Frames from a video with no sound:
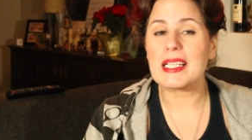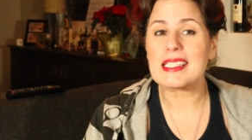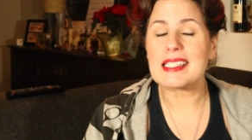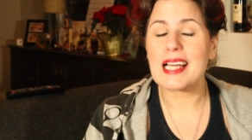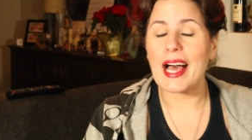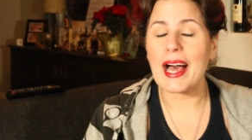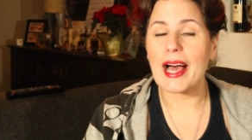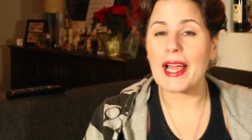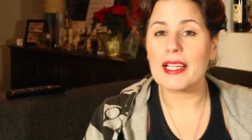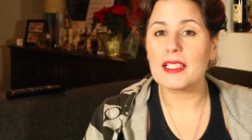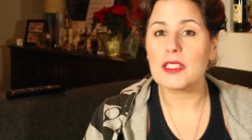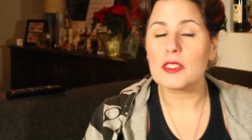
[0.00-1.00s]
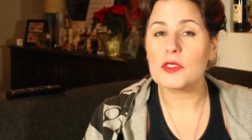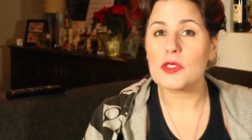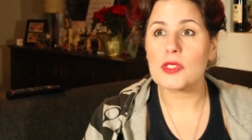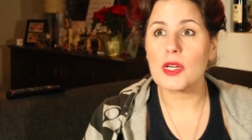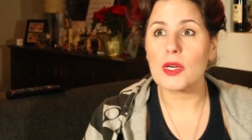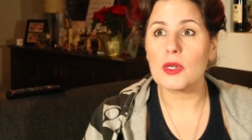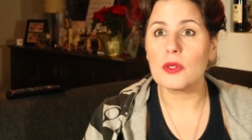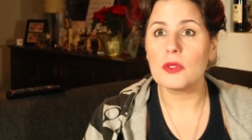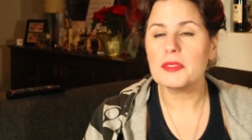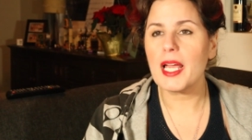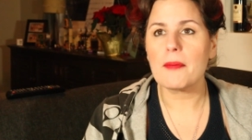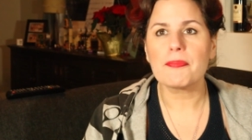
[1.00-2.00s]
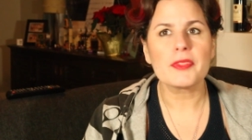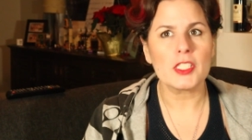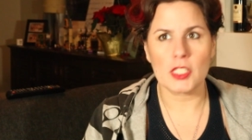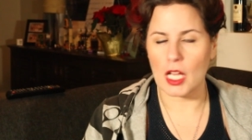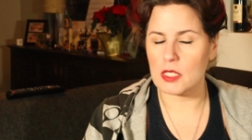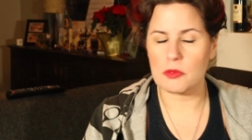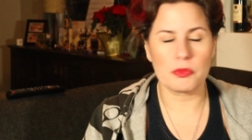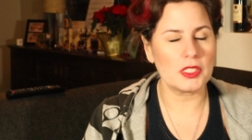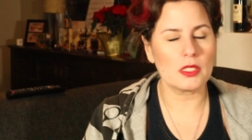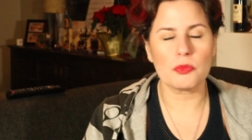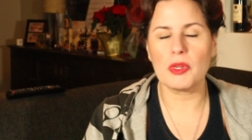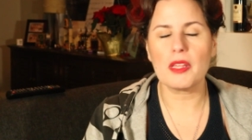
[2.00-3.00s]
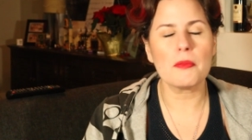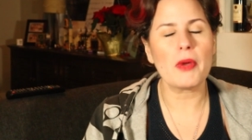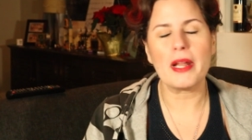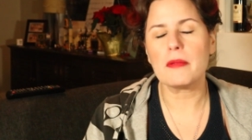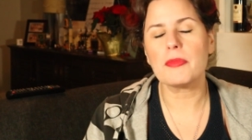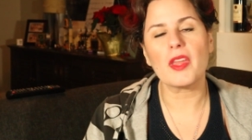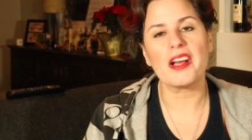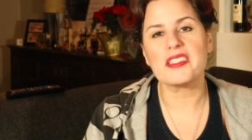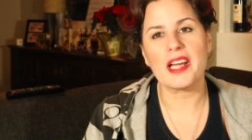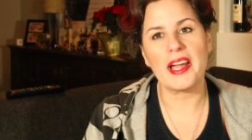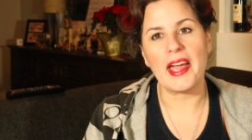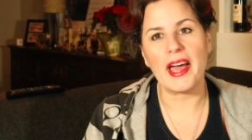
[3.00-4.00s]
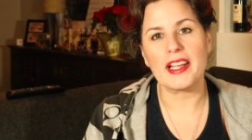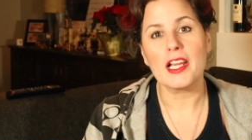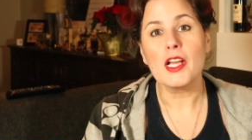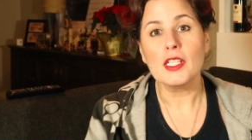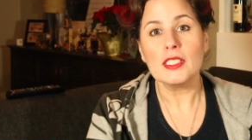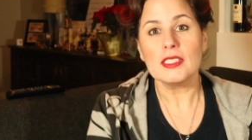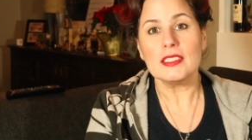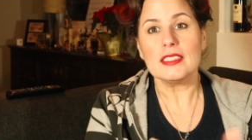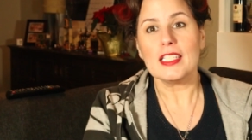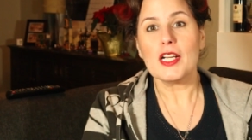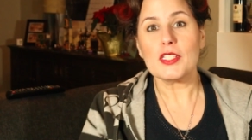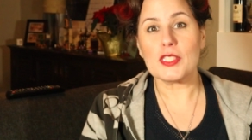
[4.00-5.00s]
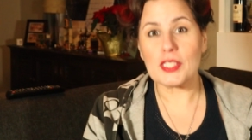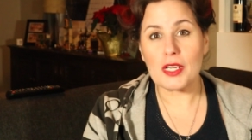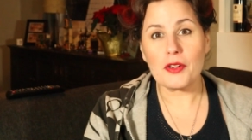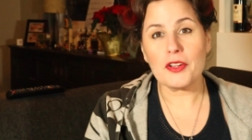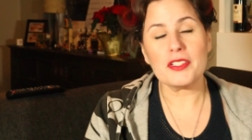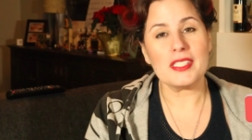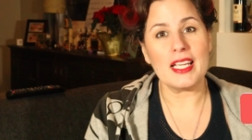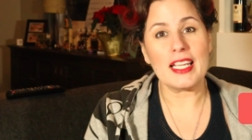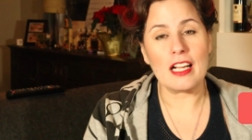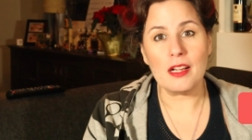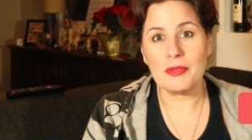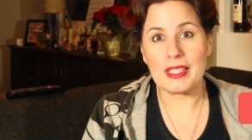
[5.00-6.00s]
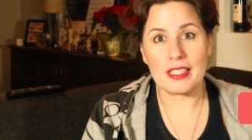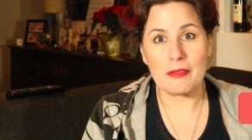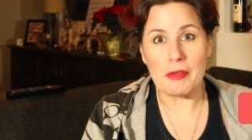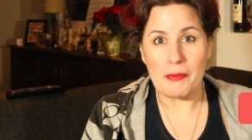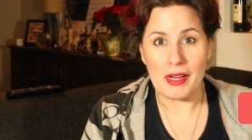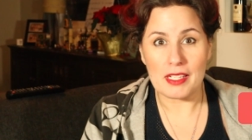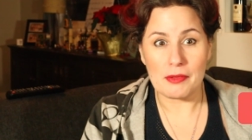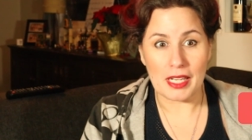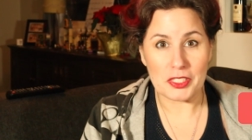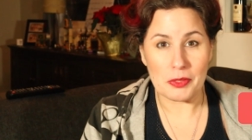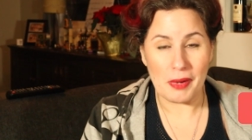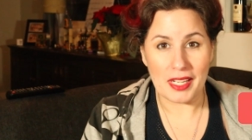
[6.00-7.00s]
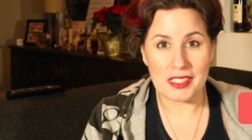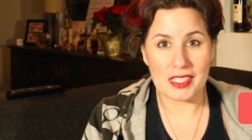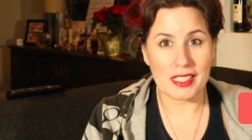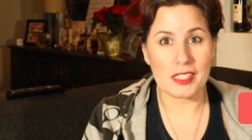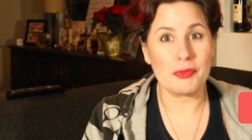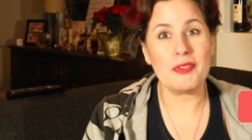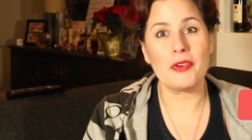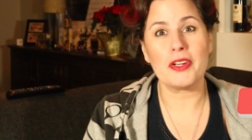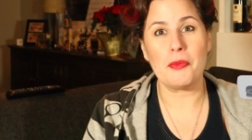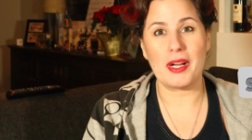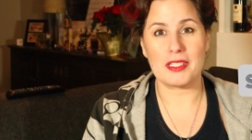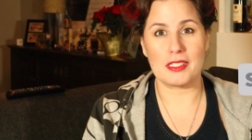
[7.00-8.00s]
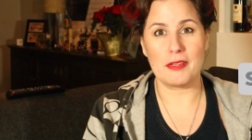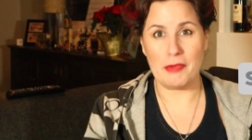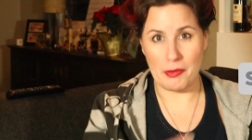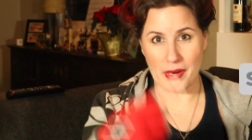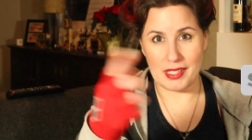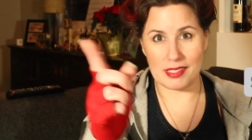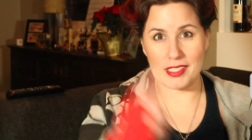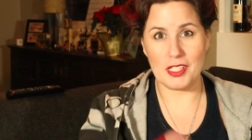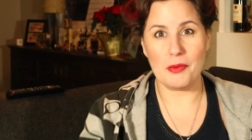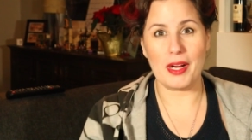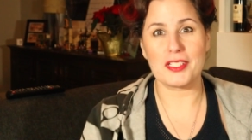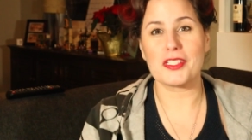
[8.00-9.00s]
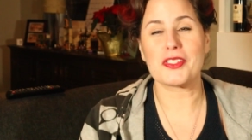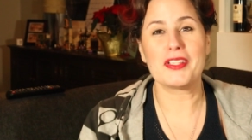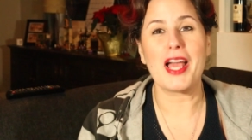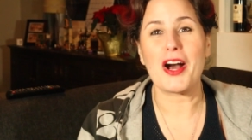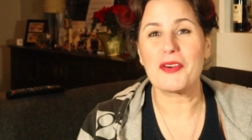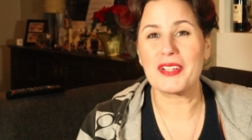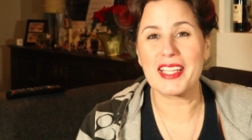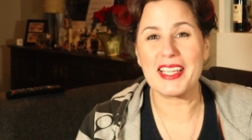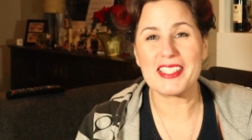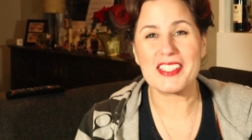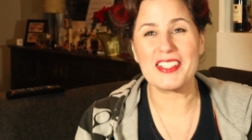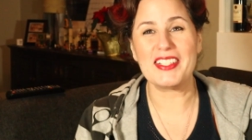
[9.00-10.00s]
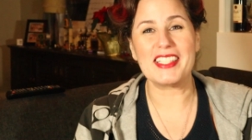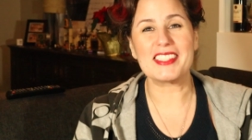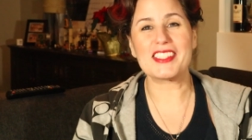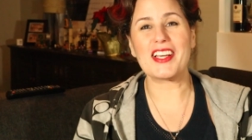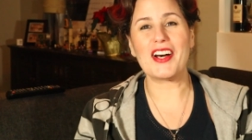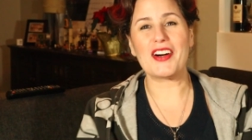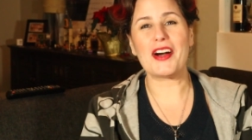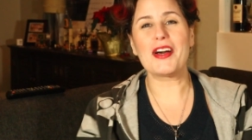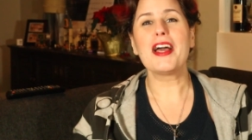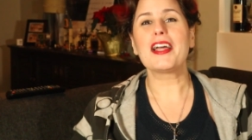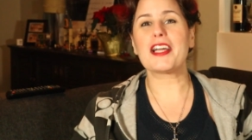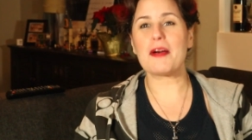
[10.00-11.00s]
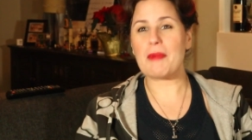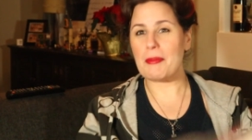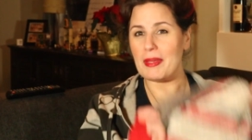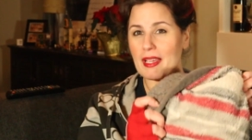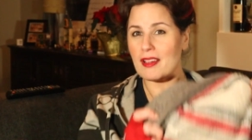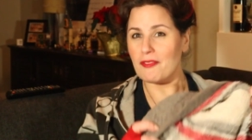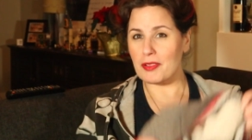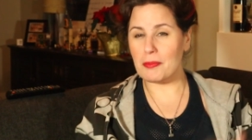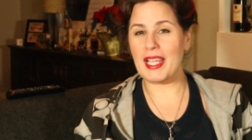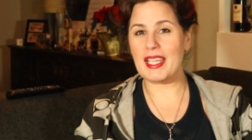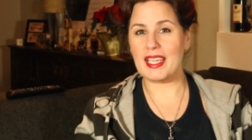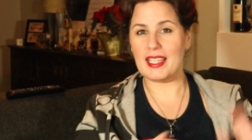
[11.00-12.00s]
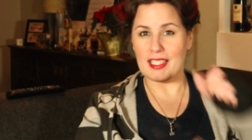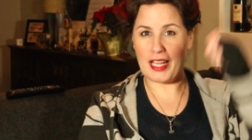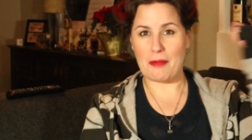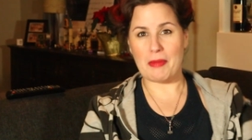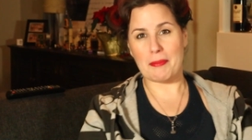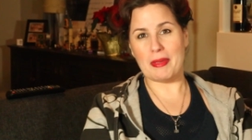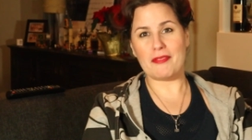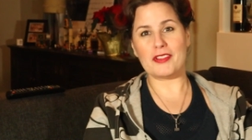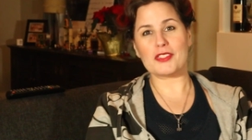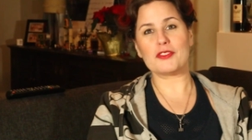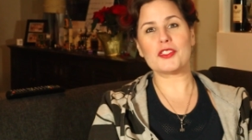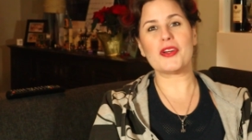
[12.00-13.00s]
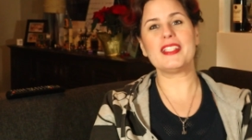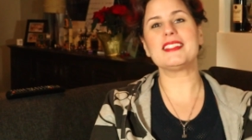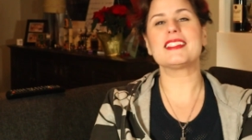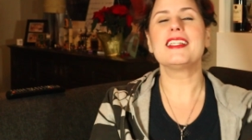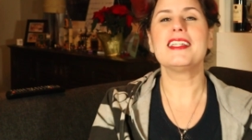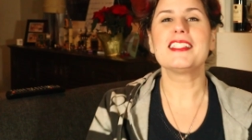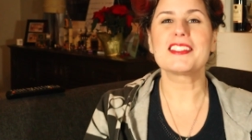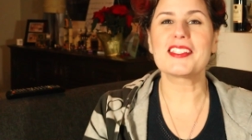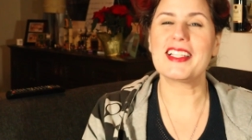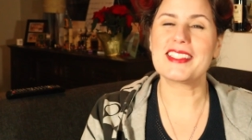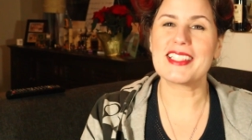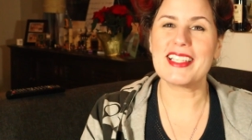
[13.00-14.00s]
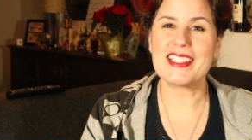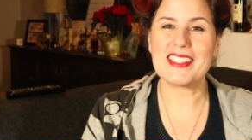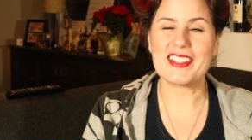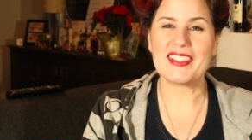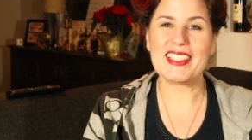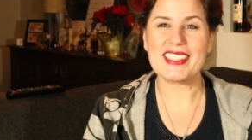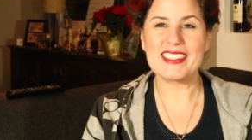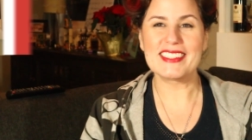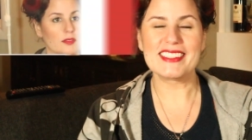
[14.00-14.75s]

meets the eye. So, yeah, that was just one of the random thoughts I had. So, you're saying, get on with it. We want to watch you watch it because we've already watched it. We want to see you watch it. So, yeah, we'll get to it. So, got my big comfort blanket, got my beverage of choice. So, let's get to it.